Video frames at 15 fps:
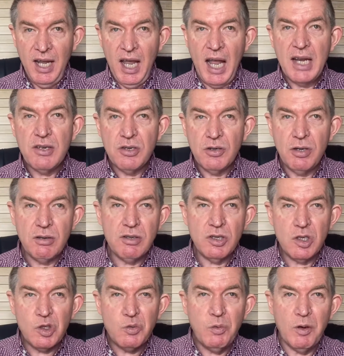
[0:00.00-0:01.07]
And
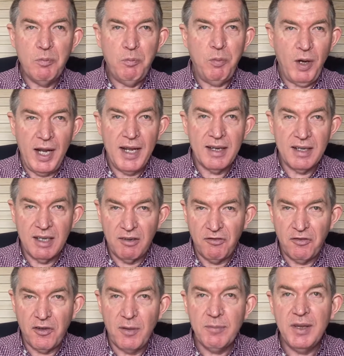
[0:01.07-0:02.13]
churches were planted
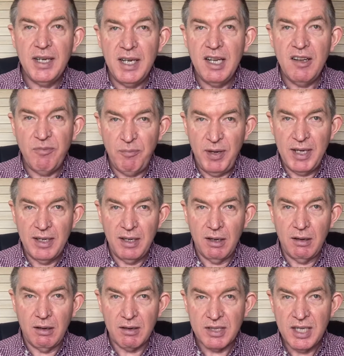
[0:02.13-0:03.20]
from the day of
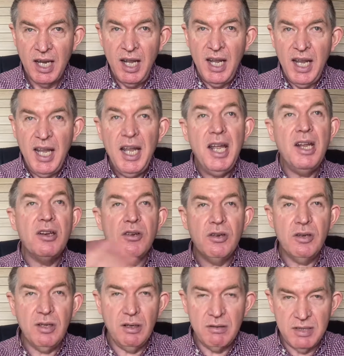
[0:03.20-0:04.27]
Pentecost
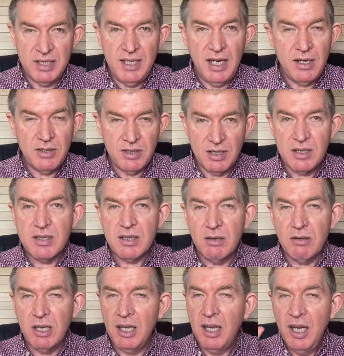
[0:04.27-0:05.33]
into those nations so
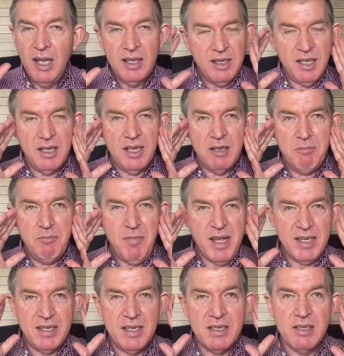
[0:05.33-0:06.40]
that, that the
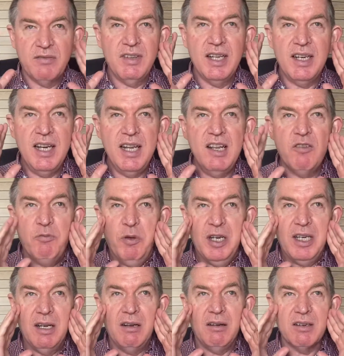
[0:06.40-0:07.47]
message of the day of
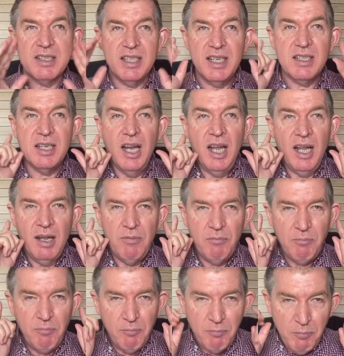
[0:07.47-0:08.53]
Pentecost is
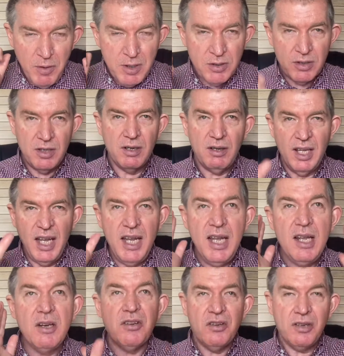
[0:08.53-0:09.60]
missional
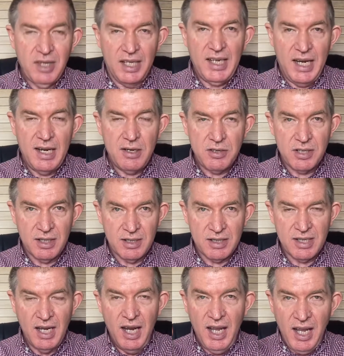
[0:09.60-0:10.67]
into the nations,
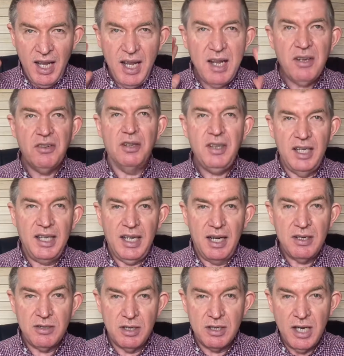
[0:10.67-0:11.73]
into the
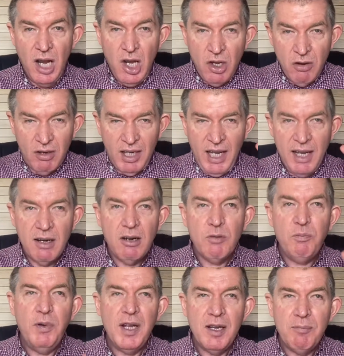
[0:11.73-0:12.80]
nations. You cannot
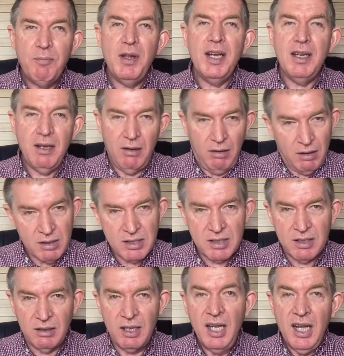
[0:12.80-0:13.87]
be
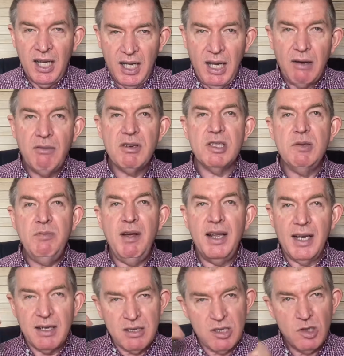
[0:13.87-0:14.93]
Pentecostal,
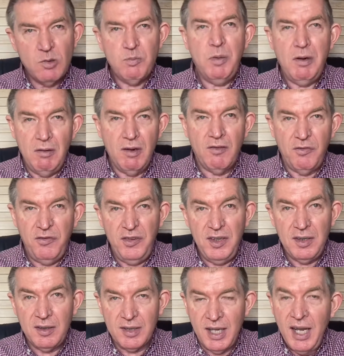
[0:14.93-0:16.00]
charismatic, spirit
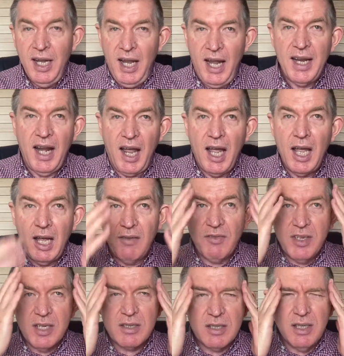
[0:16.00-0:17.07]
filled, and have
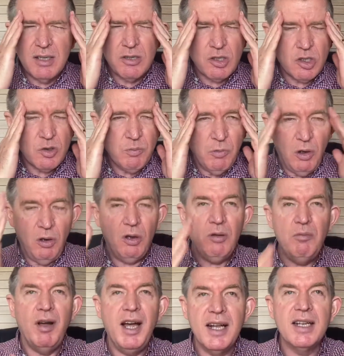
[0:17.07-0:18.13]
just this small
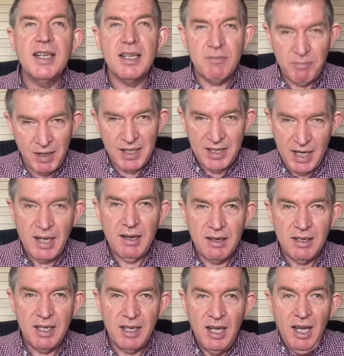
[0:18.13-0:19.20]
minded
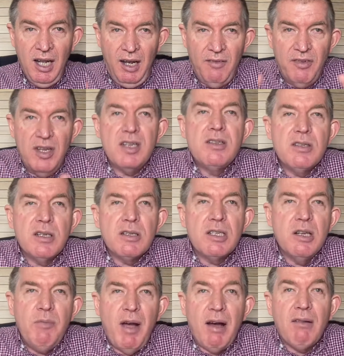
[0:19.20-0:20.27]
mentality of it's just
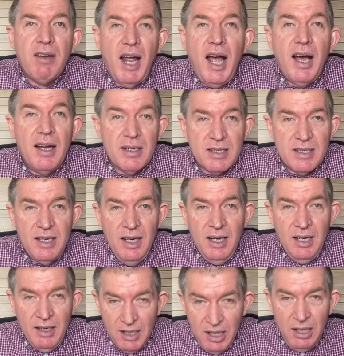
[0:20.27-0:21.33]
about us
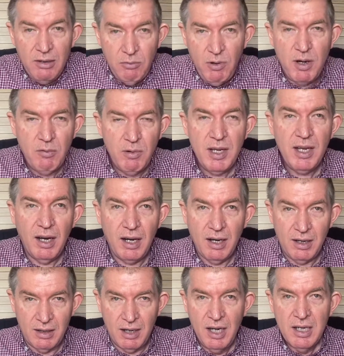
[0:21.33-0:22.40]
here where we
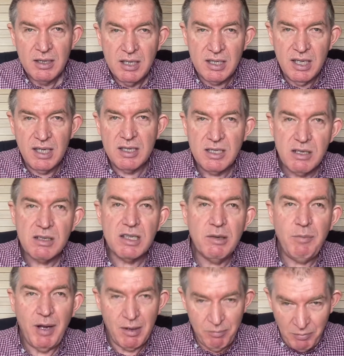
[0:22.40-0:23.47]
are. Just it's just
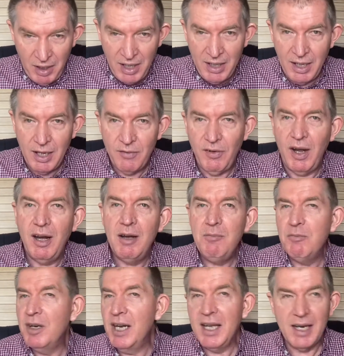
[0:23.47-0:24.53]
about my life.
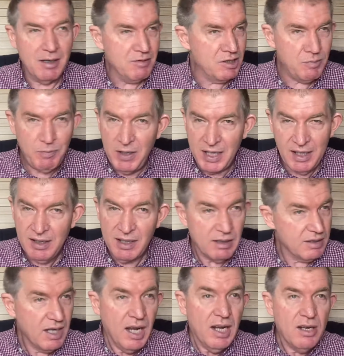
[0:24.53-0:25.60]
I'm glad I'm speaking
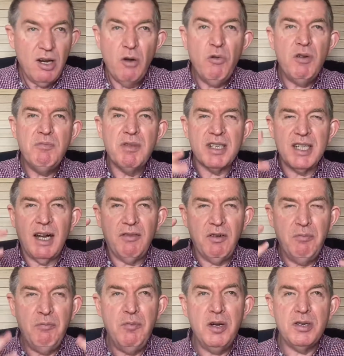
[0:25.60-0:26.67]
tongues. No, we must have a
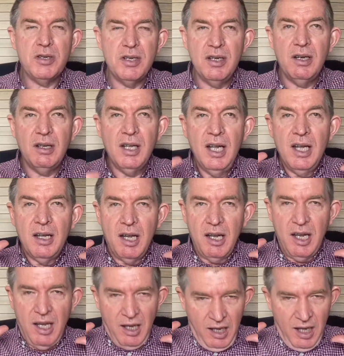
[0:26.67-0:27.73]
missional
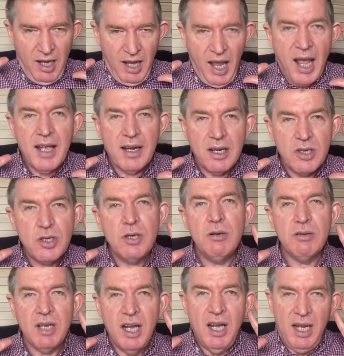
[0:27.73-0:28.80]
eh, eh,
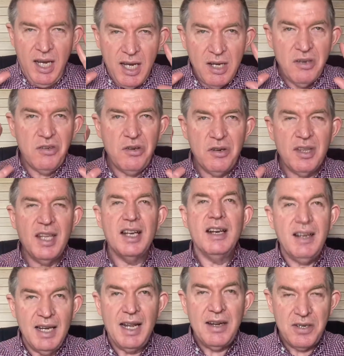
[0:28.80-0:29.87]
attitude into the
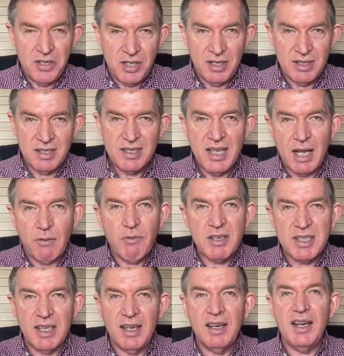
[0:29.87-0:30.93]
nations. That
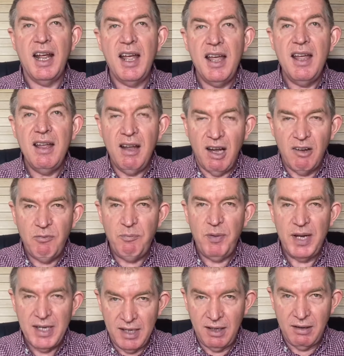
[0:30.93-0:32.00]
was the day of
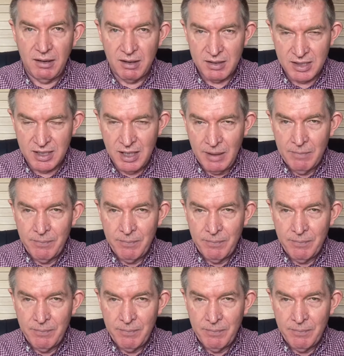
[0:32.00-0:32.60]
Pentecost.